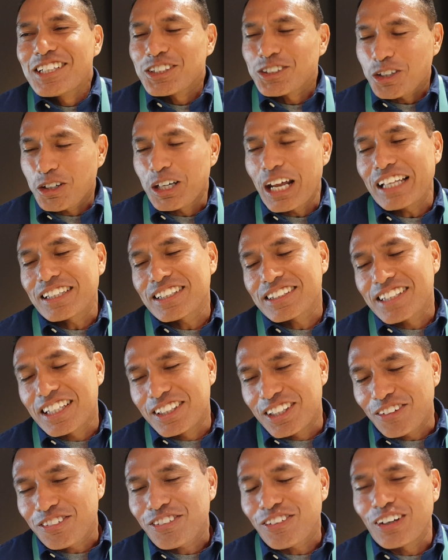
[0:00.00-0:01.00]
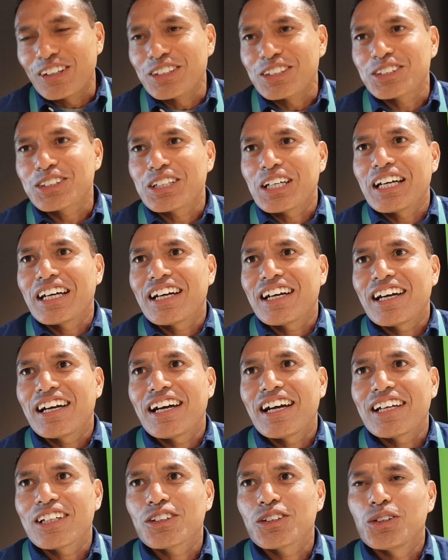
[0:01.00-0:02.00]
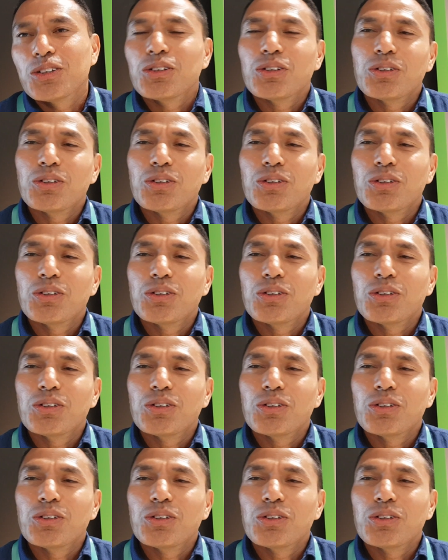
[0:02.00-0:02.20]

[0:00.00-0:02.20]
So that is the difference to